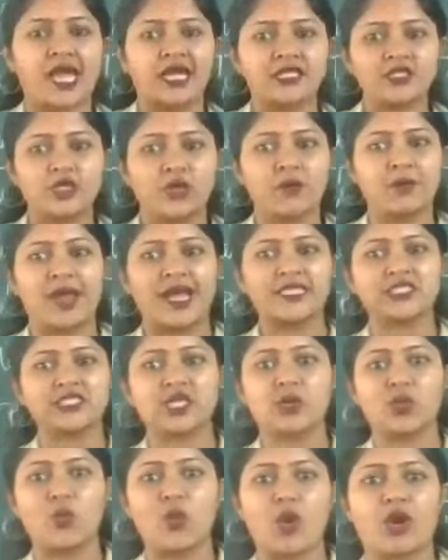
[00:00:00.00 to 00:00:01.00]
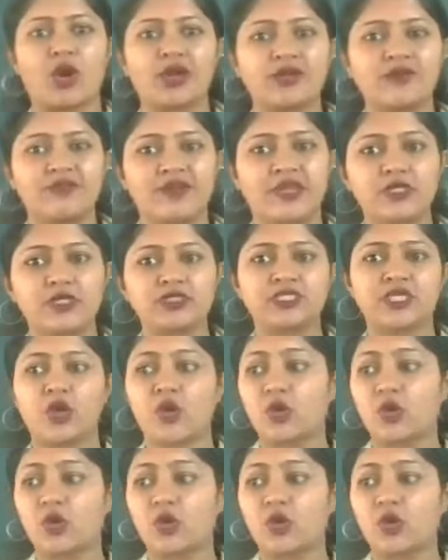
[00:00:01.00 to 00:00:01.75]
and a magic wand where you say,